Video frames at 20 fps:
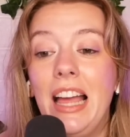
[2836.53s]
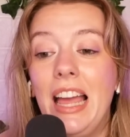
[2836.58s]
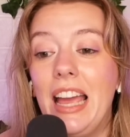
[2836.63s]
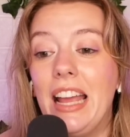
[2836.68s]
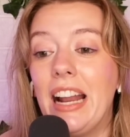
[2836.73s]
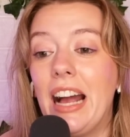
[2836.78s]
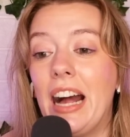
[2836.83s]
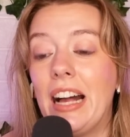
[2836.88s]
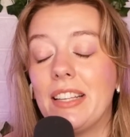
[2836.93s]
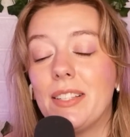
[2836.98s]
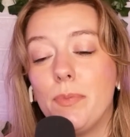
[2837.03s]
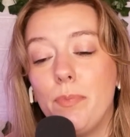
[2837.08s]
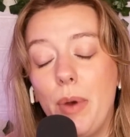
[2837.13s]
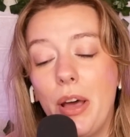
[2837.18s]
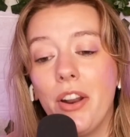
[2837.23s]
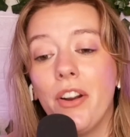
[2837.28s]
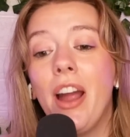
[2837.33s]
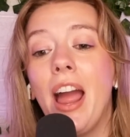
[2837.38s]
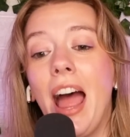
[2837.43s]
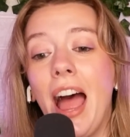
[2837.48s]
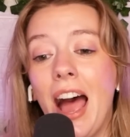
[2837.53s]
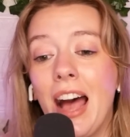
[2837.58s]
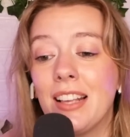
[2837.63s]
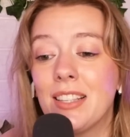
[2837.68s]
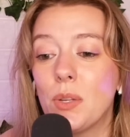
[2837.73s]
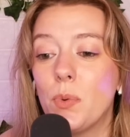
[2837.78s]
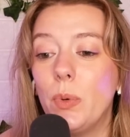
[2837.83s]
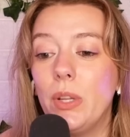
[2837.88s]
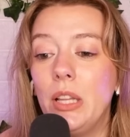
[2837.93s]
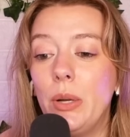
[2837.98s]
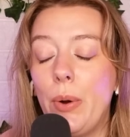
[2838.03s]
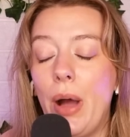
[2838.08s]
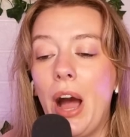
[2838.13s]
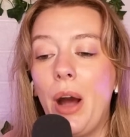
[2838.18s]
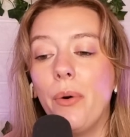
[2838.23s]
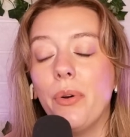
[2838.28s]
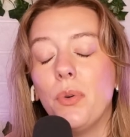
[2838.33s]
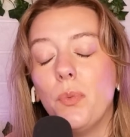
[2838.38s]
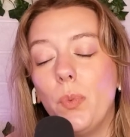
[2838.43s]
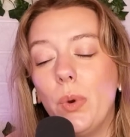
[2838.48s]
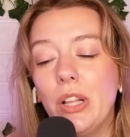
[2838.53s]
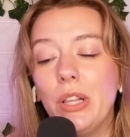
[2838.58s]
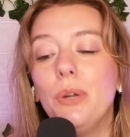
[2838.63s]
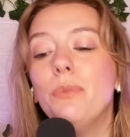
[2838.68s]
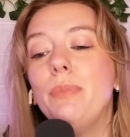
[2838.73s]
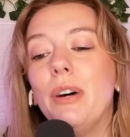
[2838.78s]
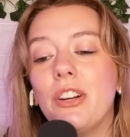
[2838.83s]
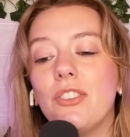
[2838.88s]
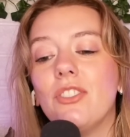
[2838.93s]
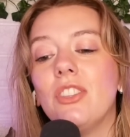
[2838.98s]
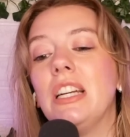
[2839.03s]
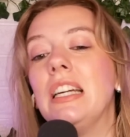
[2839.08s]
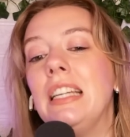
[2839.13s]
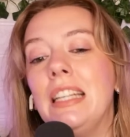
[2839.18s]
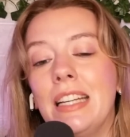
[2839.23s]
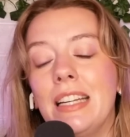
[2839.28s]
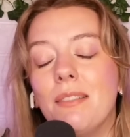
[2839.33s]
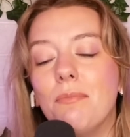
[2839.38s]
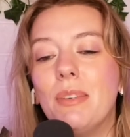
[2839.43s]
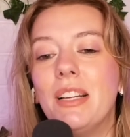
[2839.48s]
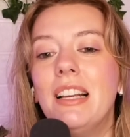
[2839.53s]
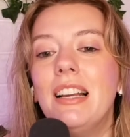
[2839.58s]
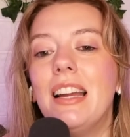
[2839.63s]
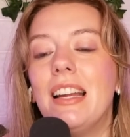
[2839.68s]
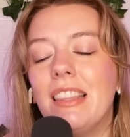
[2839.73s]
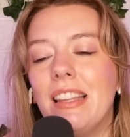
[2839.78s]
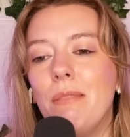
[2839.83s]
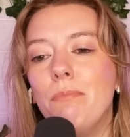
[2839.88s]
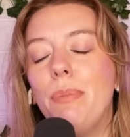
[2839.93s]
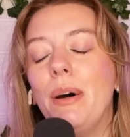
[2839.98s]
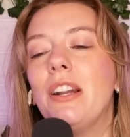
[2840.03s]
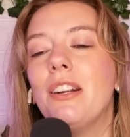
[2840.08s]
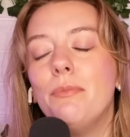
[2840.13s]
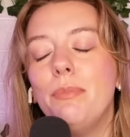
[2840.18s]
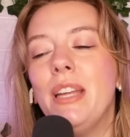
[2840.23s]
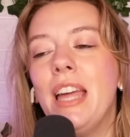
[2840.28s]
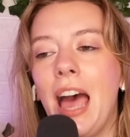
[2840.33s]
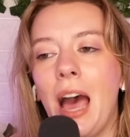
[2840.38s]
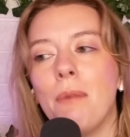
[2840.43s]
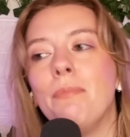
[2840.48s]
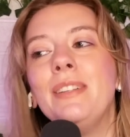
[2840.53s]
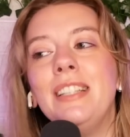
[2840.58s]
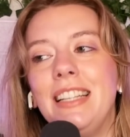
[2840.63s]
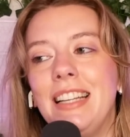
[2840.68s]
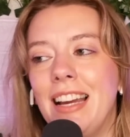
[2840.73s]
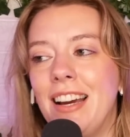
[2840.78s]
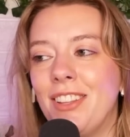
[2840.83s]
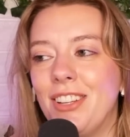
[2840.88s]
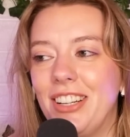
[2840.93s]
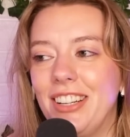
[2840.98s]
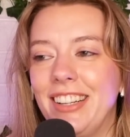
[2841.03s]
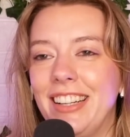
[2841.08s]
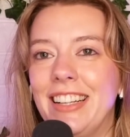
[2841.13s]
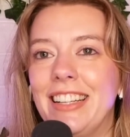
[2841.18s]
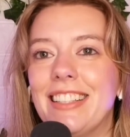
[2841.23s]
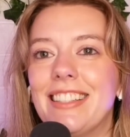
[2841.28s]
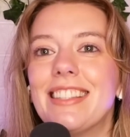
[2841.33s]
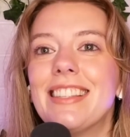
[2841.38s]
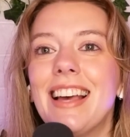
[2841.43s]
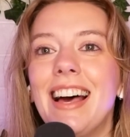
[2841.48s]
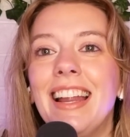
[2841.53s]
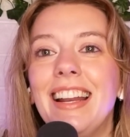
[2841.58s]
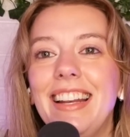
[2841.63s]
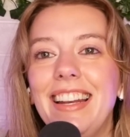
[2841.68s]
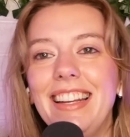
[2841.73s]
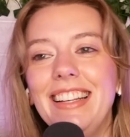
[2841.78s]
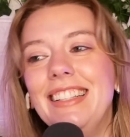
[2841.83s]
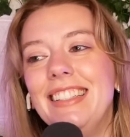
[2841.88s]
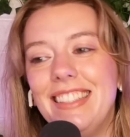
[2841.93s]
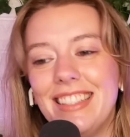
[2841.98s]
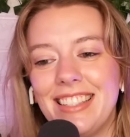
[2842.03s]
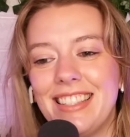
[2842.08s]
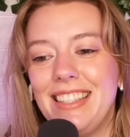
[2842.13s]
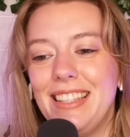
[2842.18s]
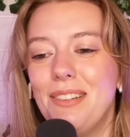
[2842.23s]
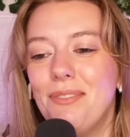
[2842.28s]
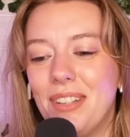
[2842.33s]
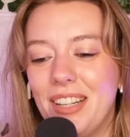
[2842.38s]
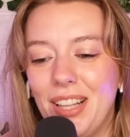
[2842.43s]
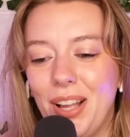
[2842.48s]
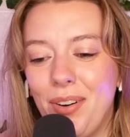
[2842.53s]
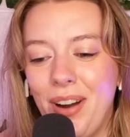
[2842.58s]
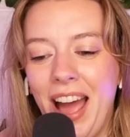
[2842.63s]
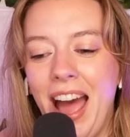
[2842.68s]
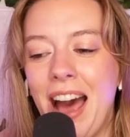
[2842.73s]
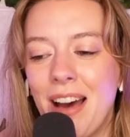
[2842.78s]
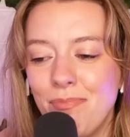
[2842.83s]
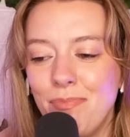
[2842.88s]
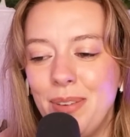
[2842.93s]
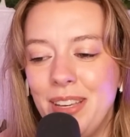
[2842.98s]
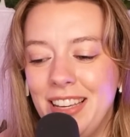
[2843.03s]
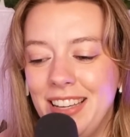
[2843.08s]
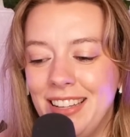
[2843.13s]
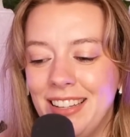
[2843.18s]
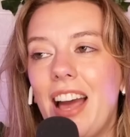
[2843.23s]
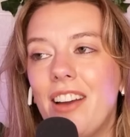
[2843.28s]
and Oz better ask Willow out, and Willow better like him, and they better be happy together, because I need to see Willow happy.